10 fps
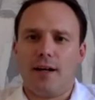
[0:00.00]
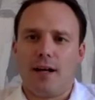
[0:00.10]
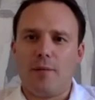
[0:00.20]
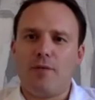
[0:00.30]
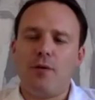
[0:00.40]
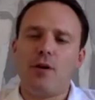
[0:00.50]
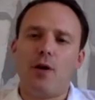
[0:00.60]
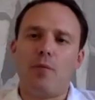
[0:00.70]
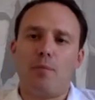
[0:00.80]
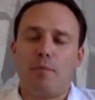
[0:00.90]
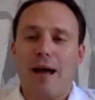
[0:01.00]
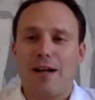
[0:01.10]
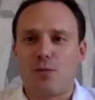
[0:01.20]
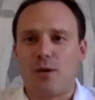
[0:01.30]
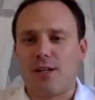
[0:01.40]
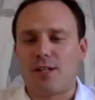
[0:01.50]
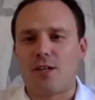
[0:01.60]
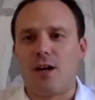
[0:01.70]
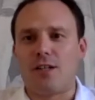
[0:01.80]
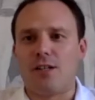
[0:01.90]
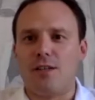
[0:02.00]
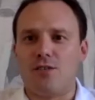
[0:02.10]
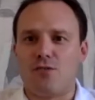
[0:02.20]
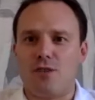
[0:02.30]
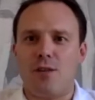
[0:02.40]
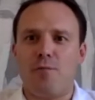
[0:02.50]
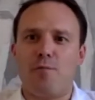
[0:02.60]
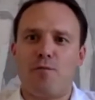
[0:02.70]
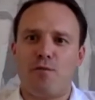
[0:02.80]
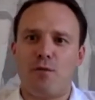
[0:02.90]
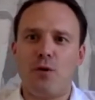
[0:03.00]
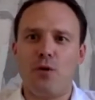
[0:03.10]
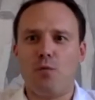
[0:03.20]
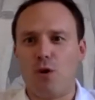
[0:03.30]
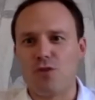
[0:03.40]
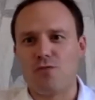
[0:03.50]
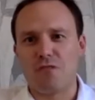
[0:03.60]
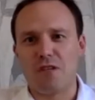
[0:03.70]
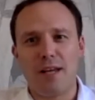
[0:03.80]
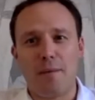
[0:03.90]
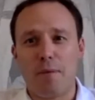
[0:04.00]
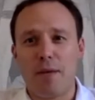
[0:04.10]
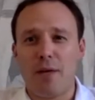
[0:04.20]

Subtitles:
if you go back to when I started in the industry, food wasn't really a big